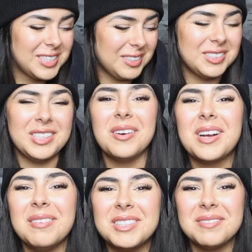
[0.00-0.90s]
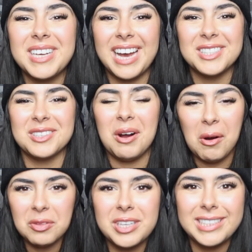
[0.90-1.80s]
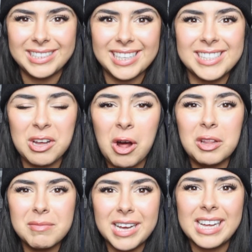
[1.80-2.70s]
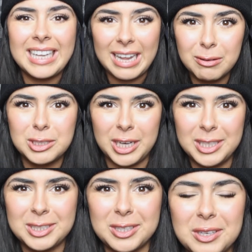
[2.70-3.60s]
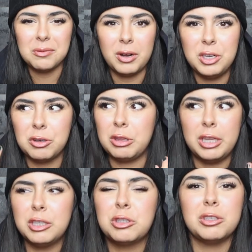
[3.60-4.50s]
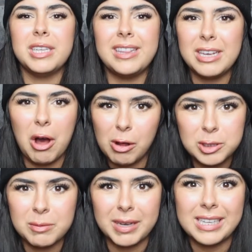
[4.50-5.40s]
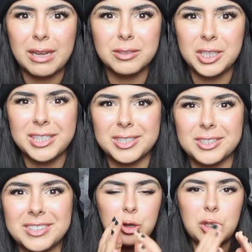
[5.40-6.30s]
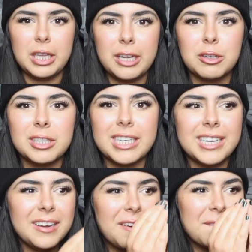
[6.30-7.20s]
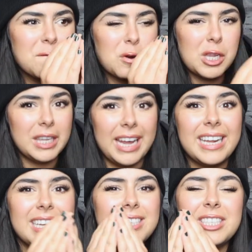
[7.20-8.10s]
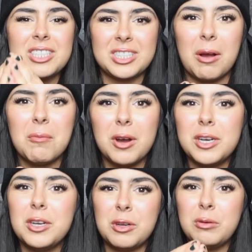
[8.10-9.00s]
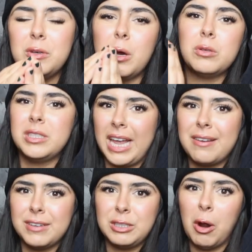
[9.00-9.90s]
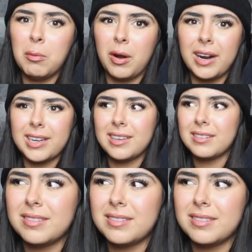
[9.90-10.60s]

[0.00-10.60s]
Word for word: So don't come to me as your only diss calling me a clout chaser when you're literally the ultimate clout chaser. You're literally related to someone who knows David Dobrik.